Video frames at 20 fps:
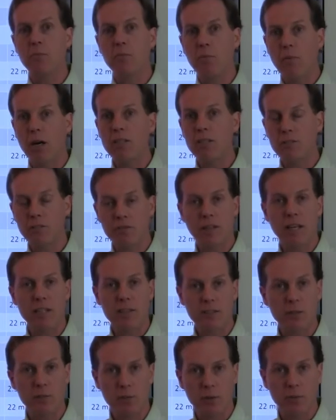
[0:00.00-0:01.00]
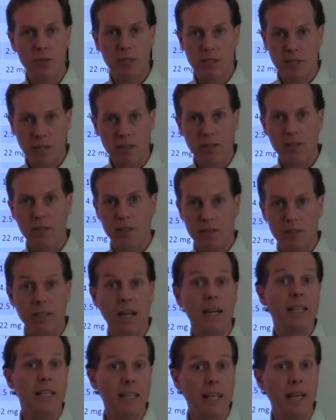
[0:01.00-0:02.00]
much vegetable material as
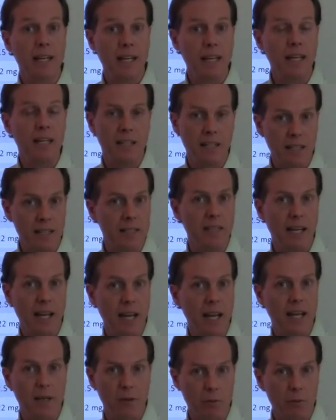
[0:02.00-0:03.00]
I can get in in a day,